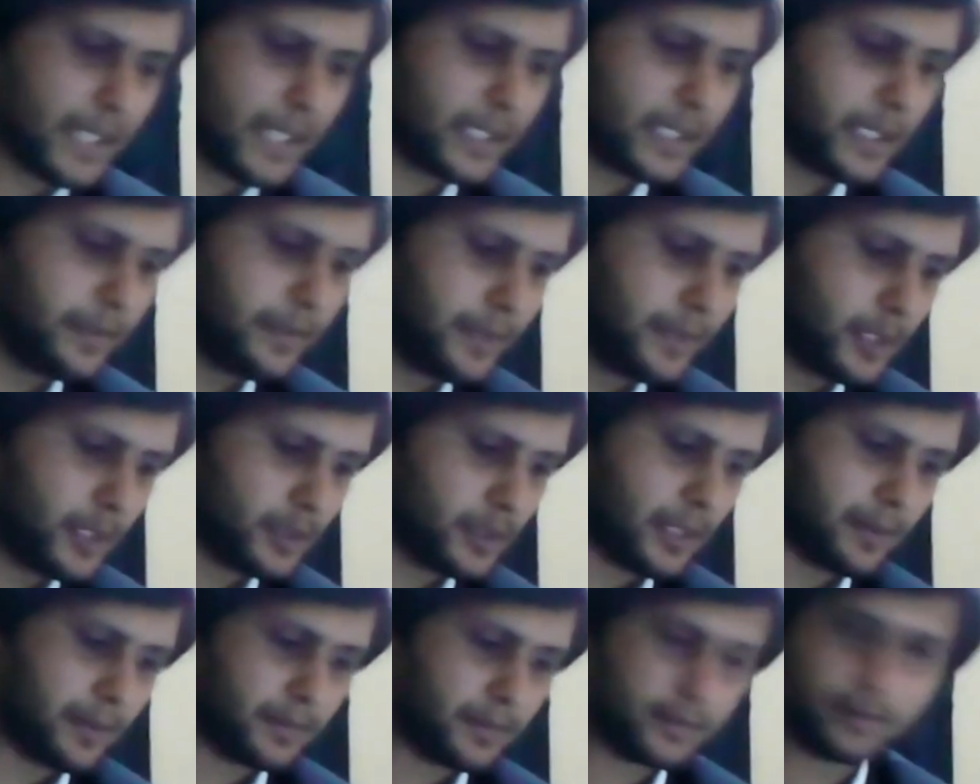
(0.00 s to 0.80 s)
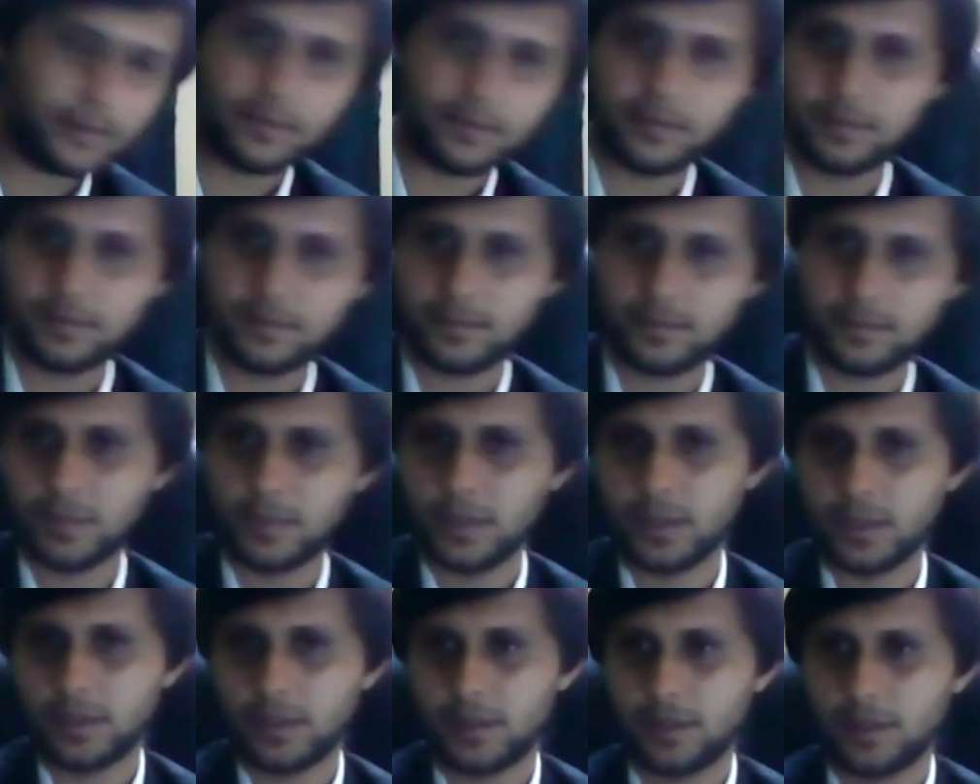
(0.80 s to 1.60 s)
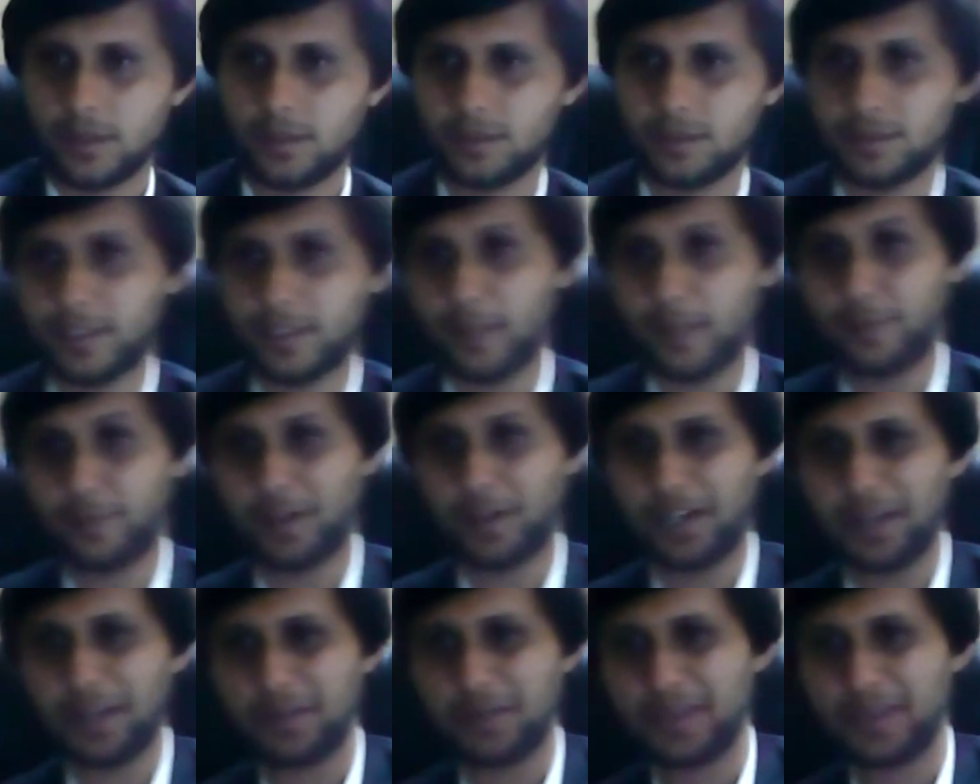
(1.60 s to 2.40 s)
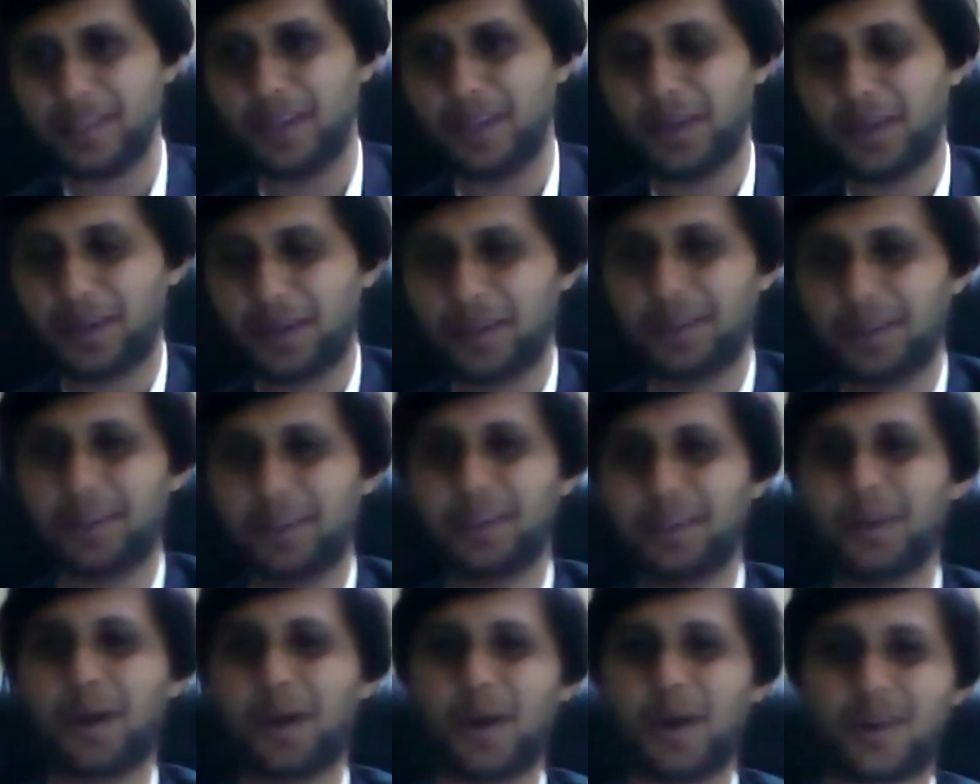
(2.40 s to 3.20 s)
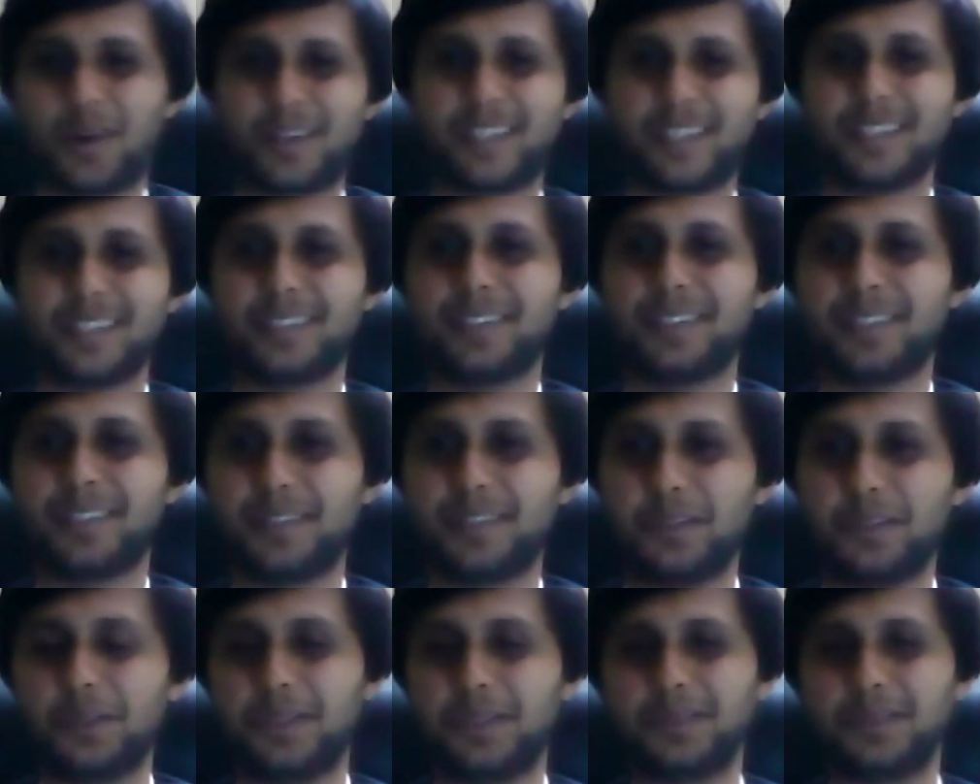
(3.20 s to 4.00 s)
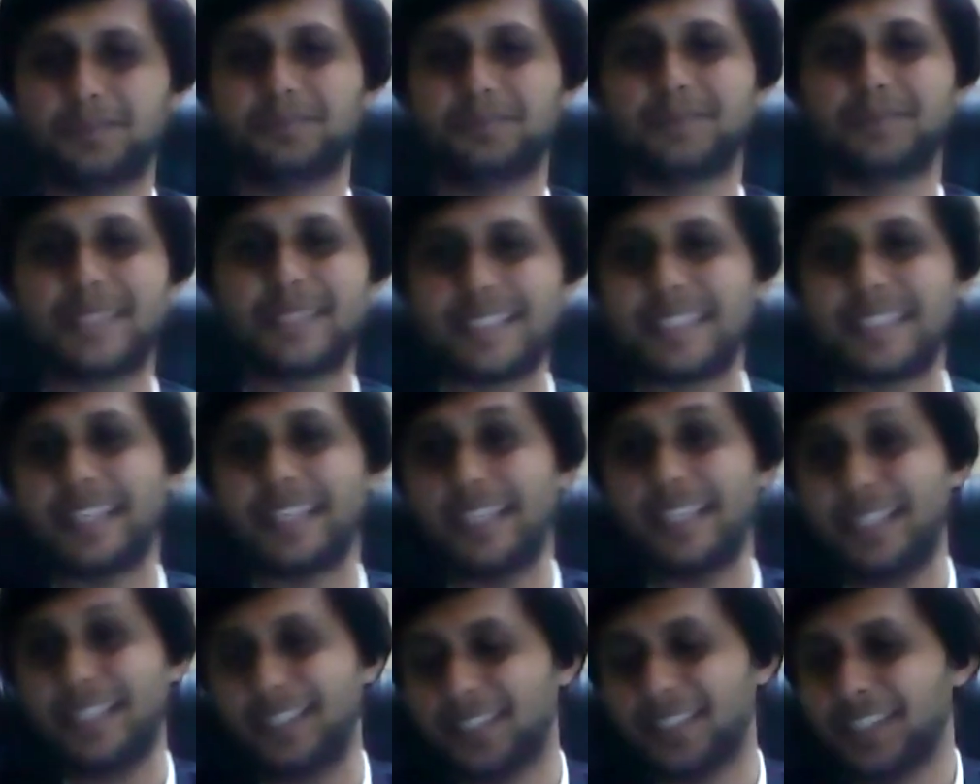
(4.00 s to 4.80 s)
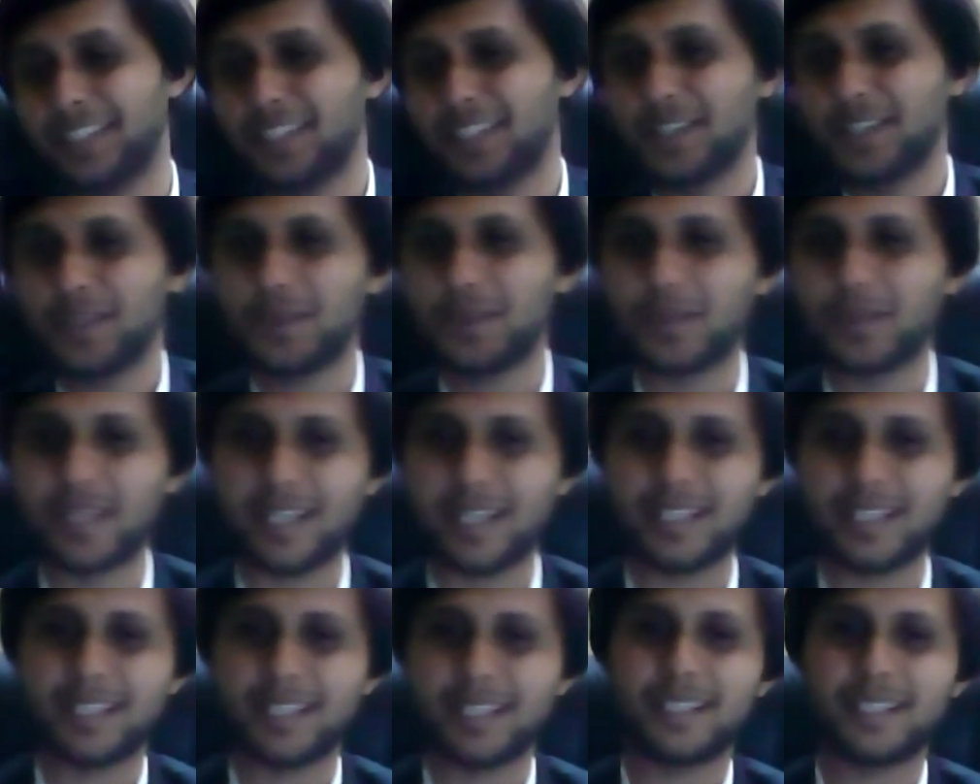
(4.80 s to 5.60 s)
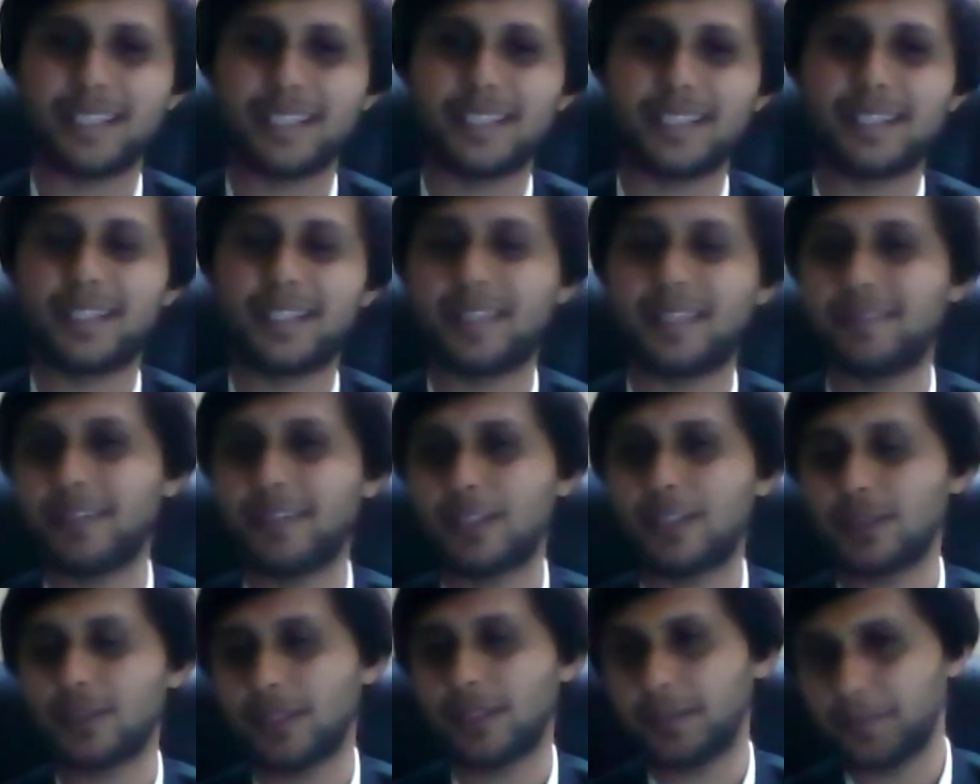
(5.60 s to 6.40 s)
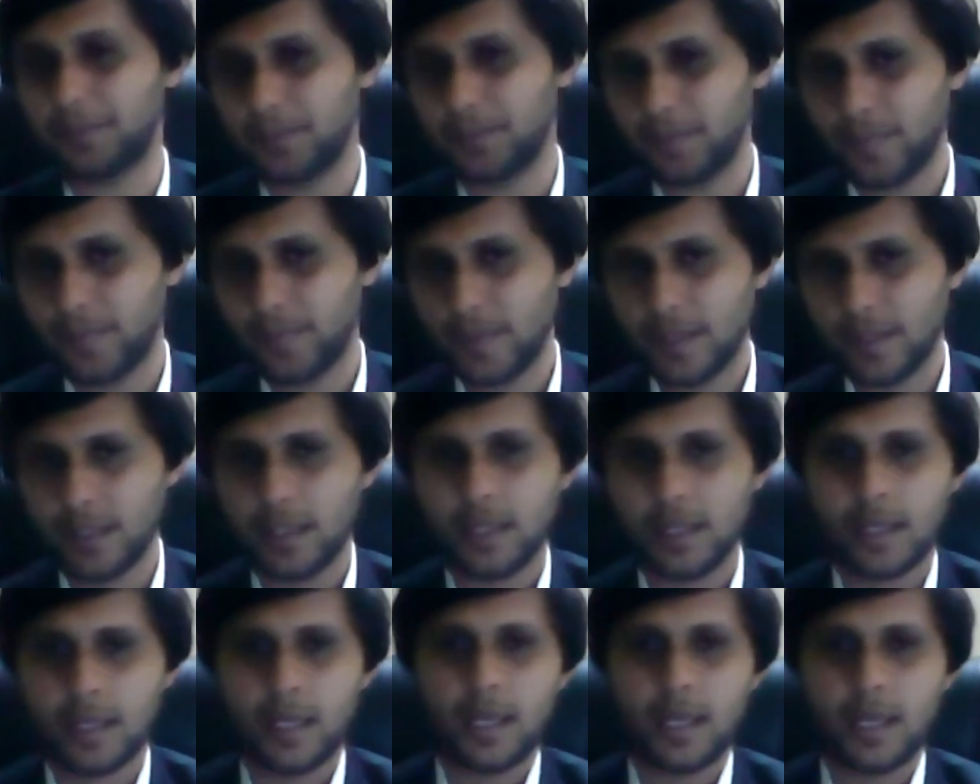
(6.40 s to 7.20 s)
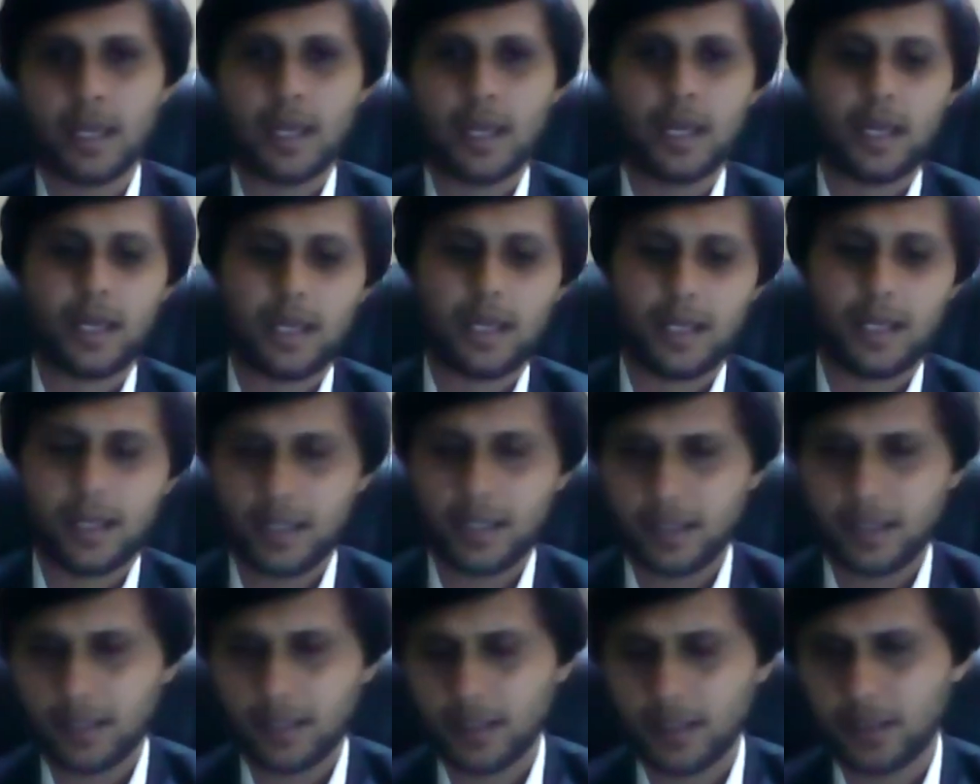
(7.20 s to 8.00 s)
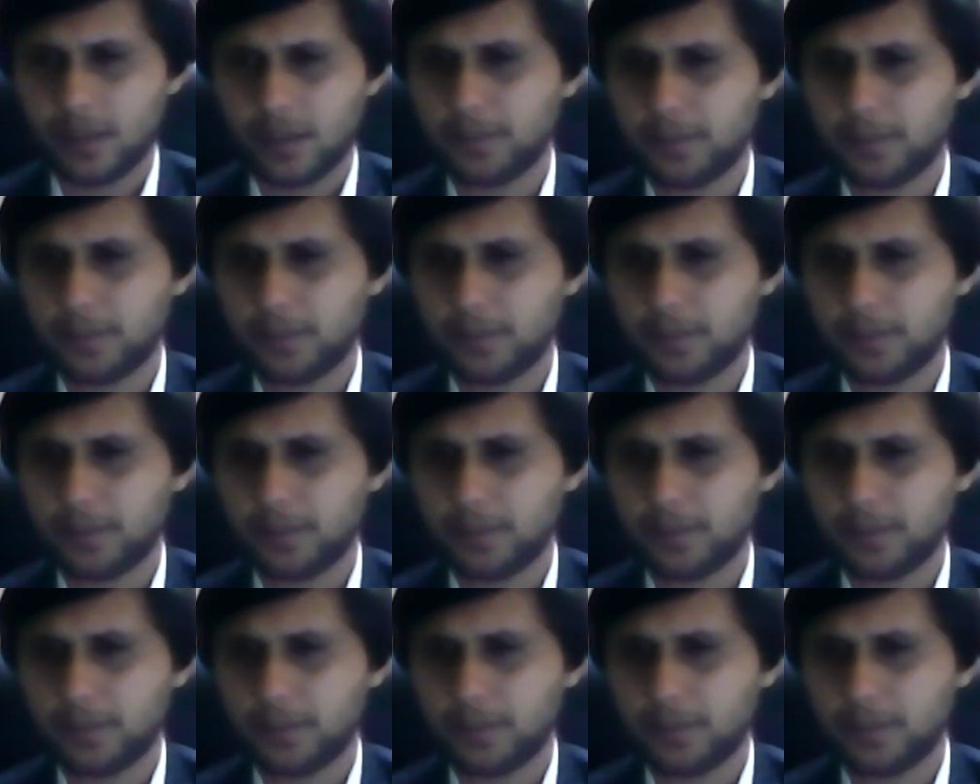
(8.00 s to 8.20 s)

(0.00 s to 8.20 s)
give it to them. Definitely with your locked screen, you can give it to them. And